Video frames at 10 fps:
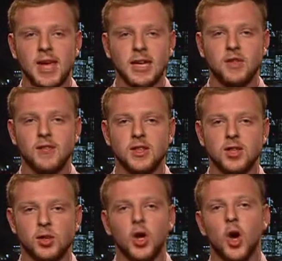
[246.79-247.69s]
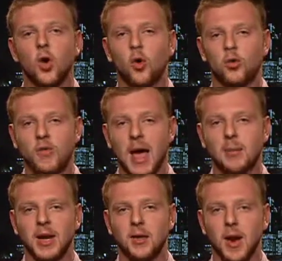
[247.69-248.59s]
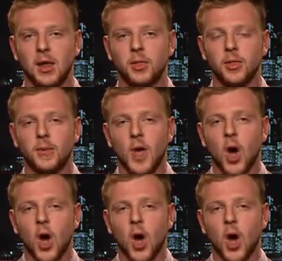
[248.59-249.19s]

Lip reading: individual or family wealth.